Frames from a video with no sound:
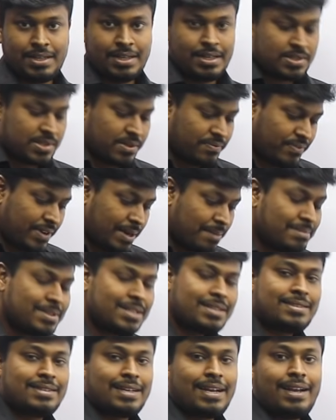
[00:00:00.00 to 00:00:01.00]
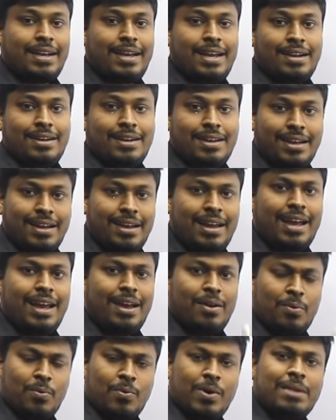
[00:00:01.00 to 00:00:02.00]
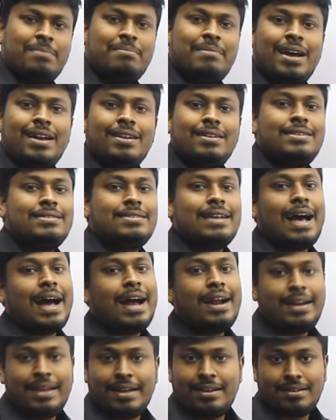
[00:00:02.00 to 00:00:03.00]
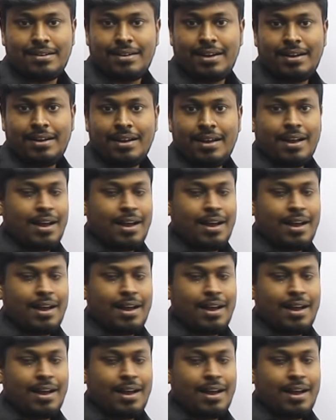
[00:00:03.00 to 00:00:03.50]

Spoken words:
So from the second day, one man is adding, right?